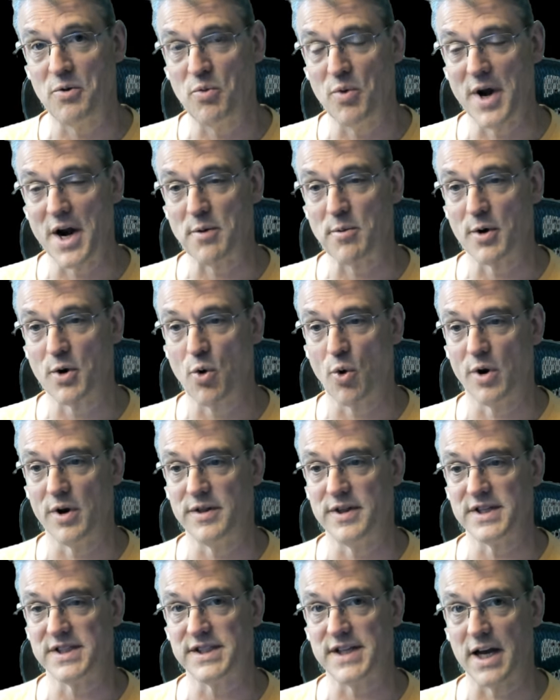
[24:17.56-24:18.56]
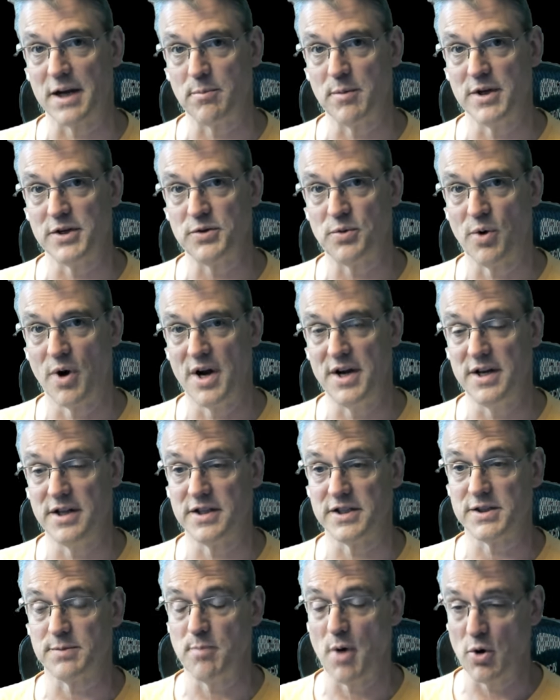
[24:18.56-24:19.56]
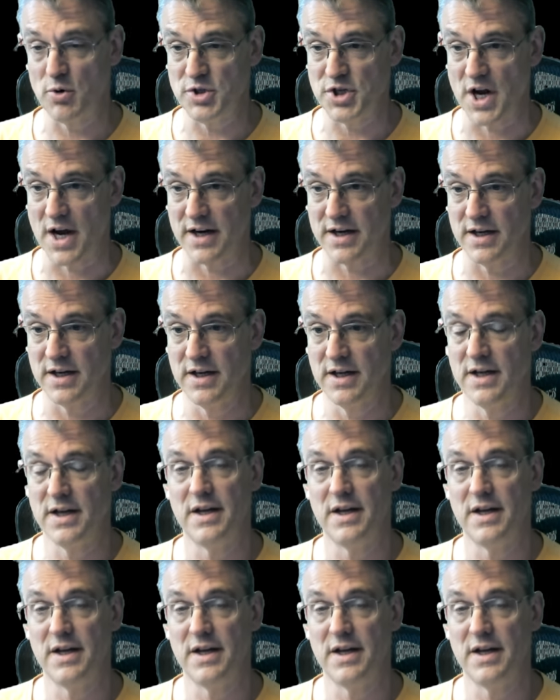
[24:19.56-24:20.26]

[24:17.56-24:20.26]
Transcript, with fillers: when I recorded the segment where I did the smoke check.